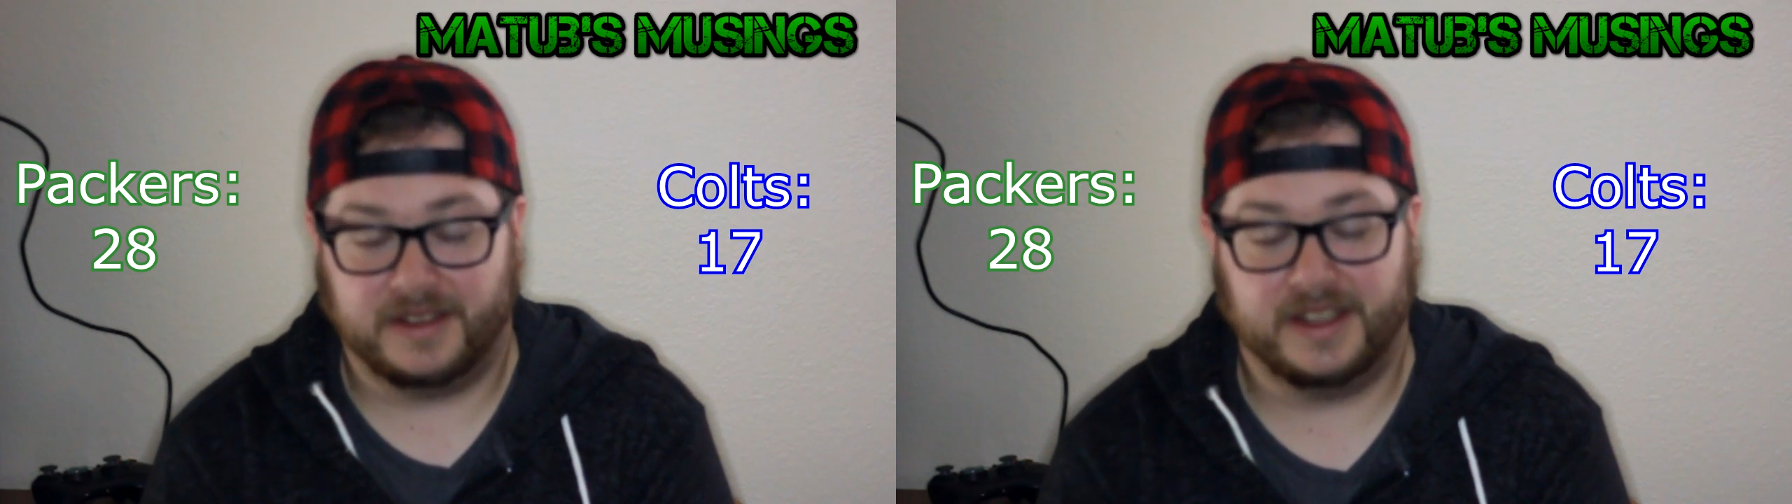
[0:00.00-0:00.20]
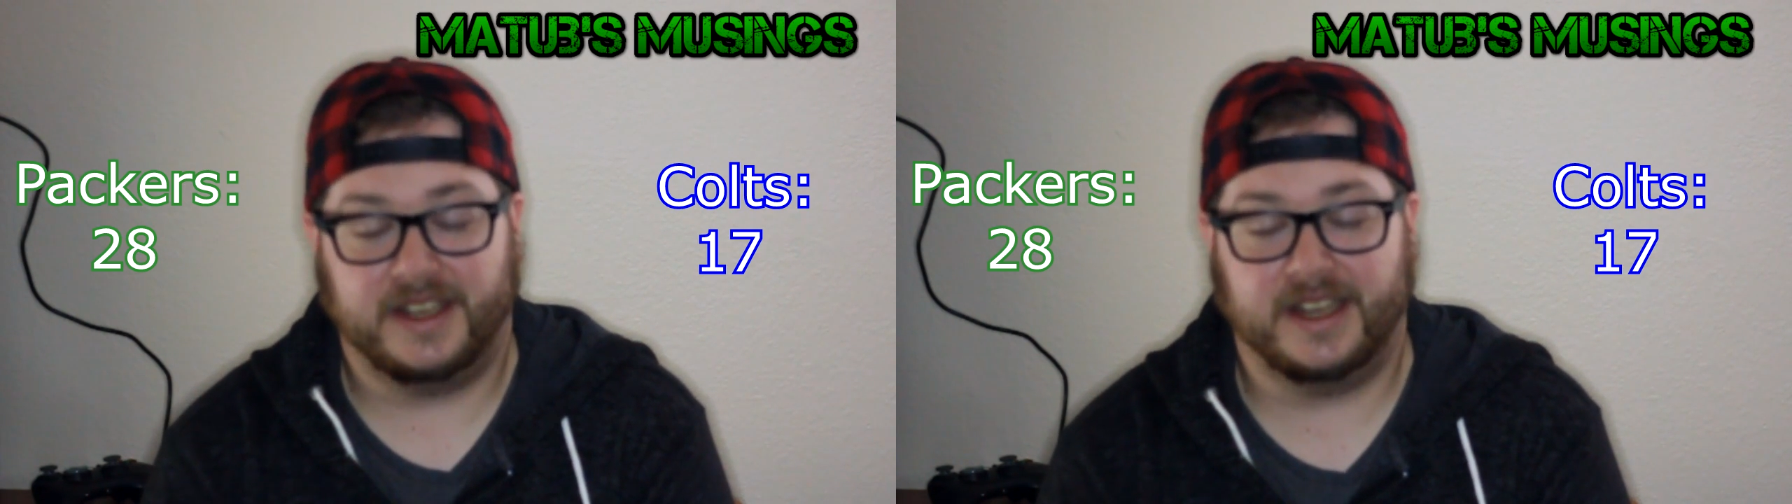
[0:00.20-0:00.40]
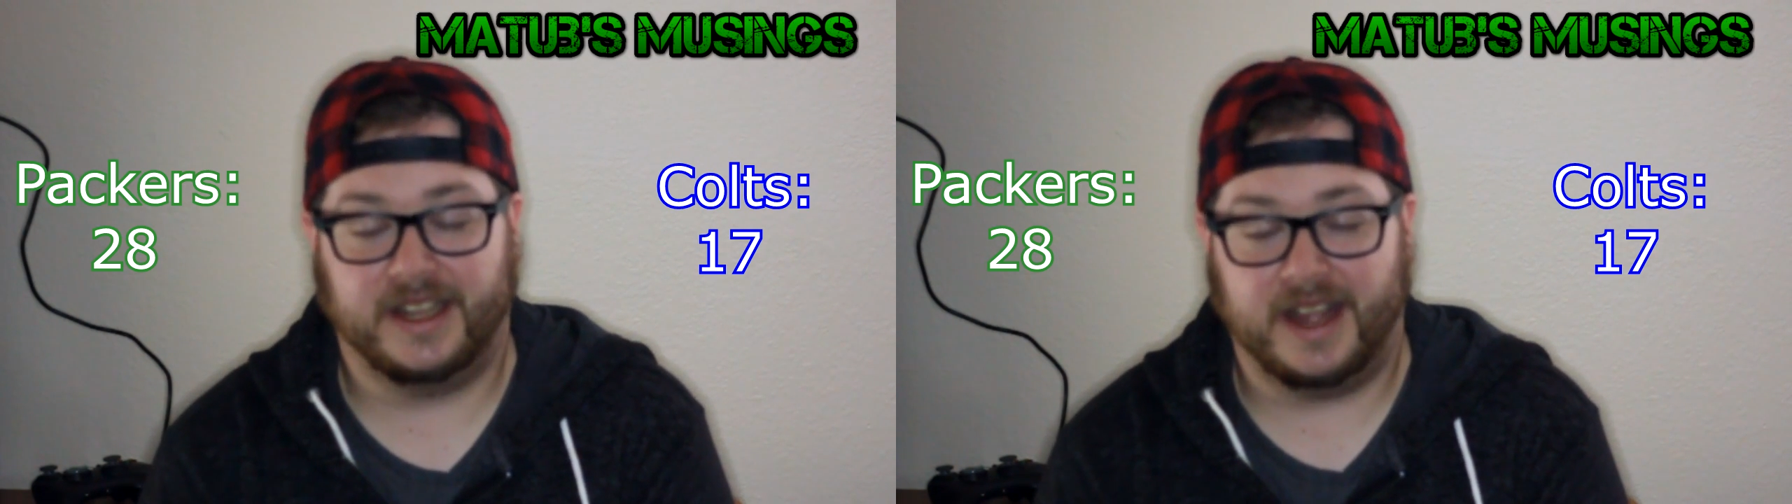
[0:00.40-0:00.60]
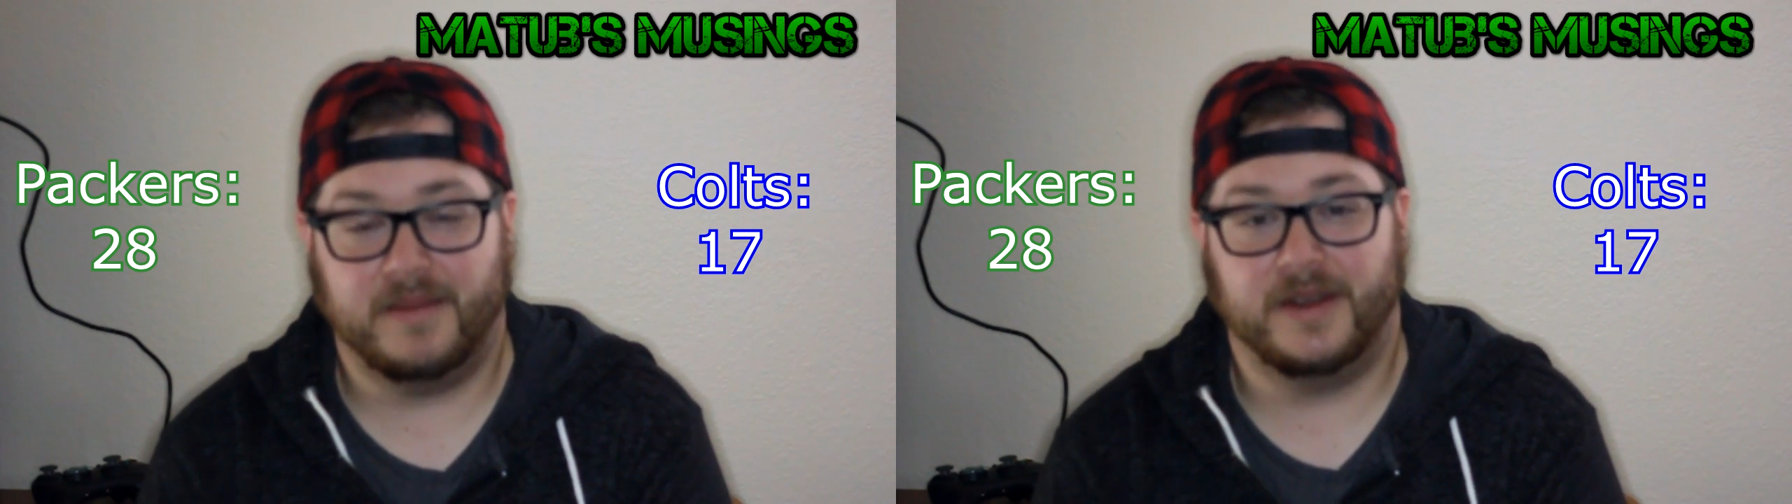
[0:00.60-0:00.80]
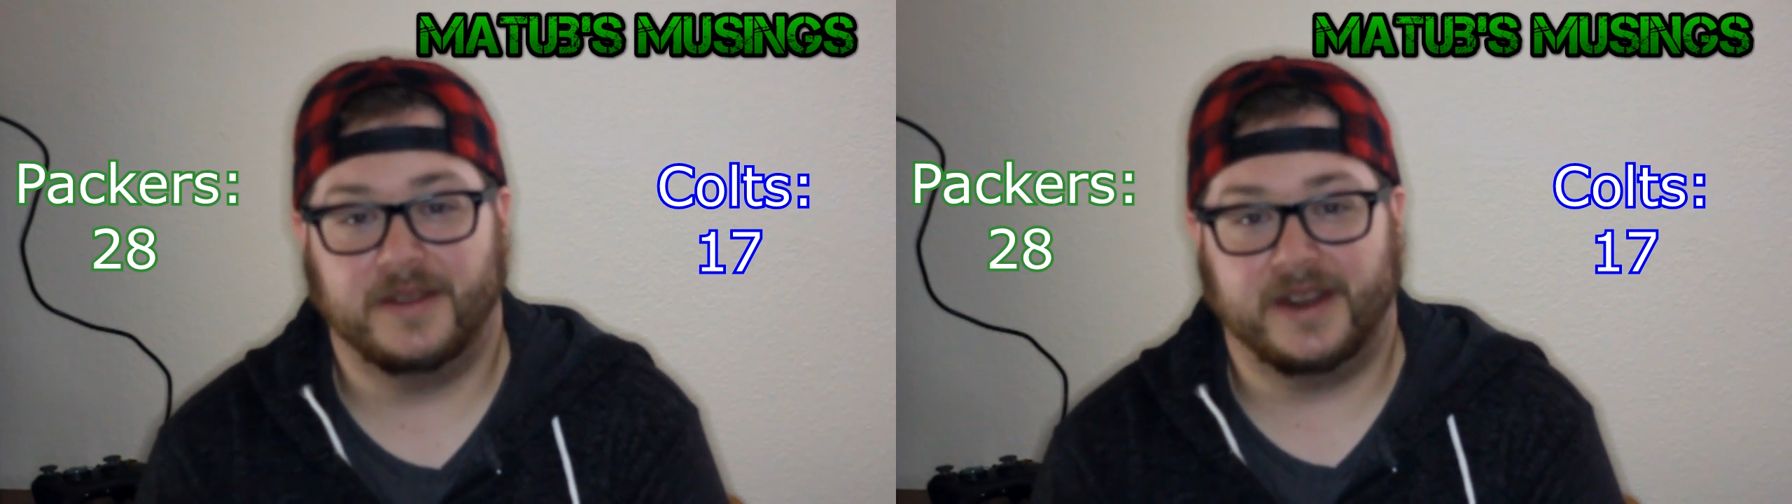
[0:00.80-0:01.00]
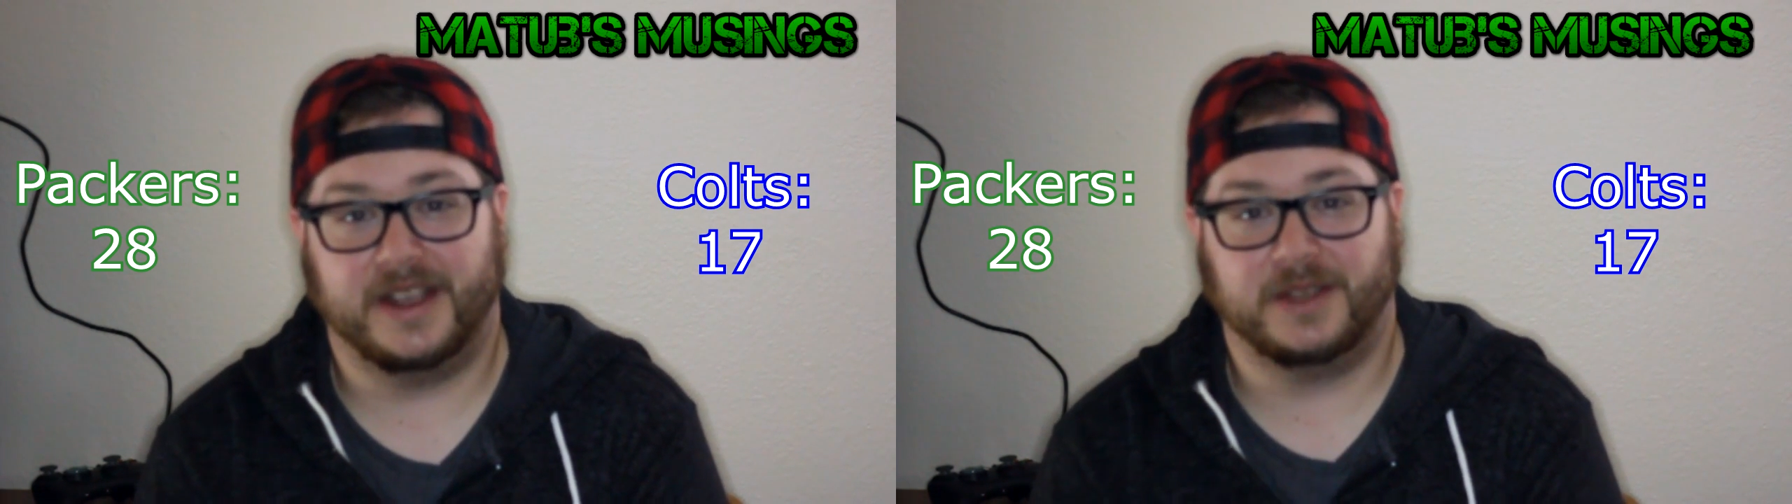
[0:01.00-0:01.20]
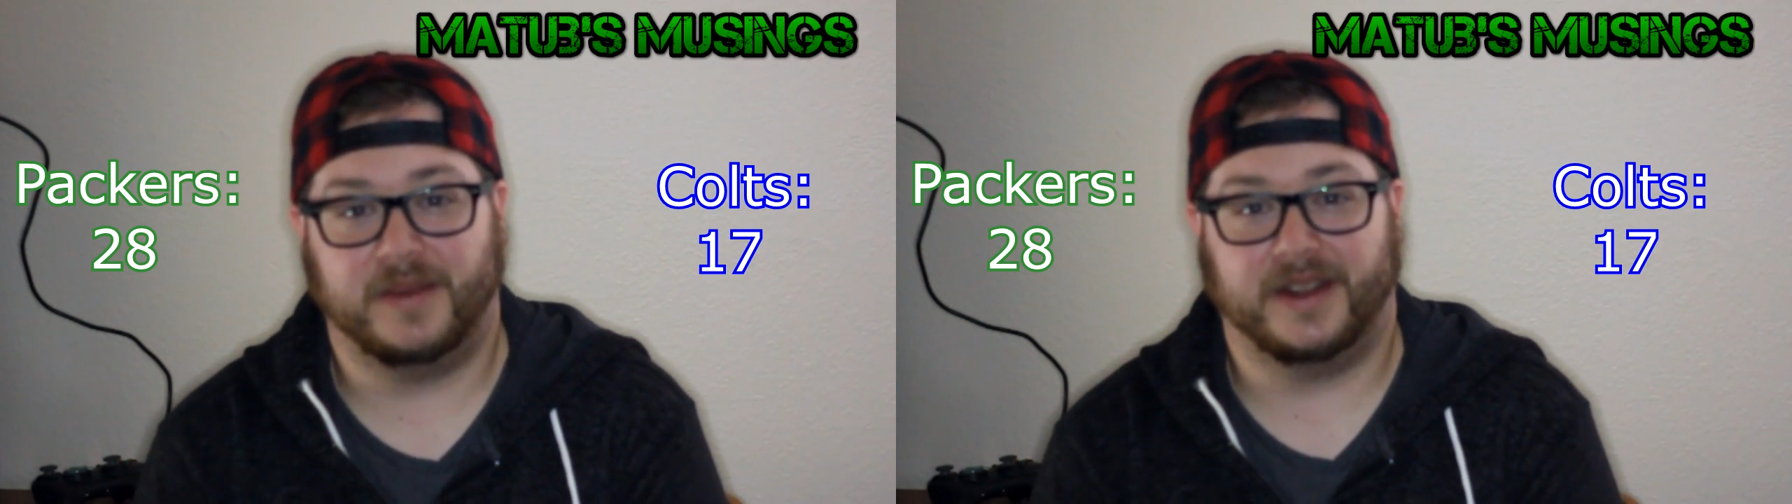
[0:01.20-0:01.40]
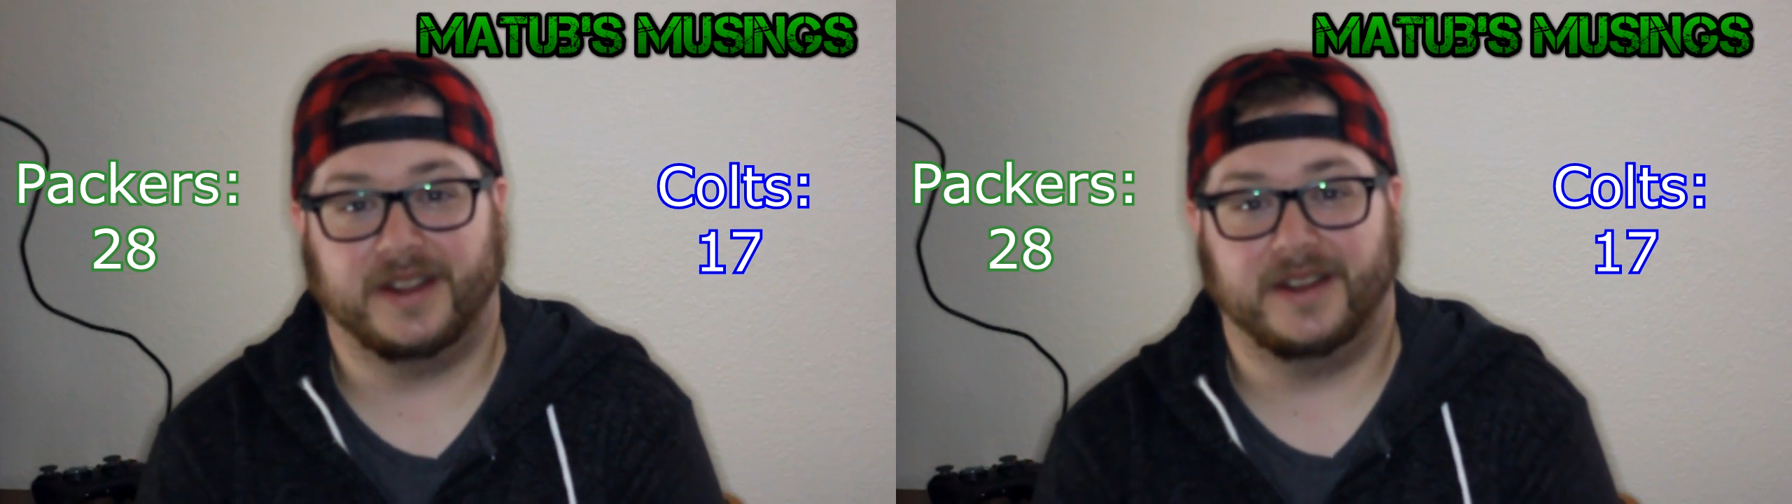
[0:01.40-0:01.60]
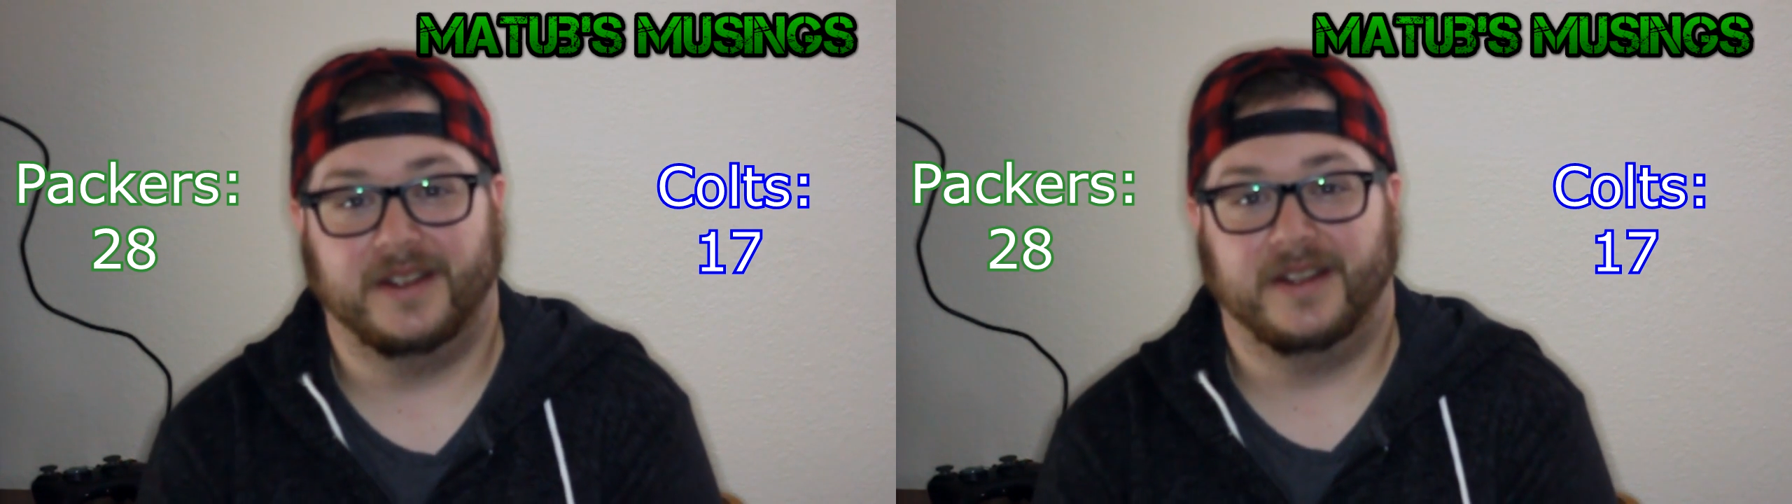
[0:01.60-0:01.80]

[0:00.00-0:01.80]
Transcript: and they did a lot better than I expected.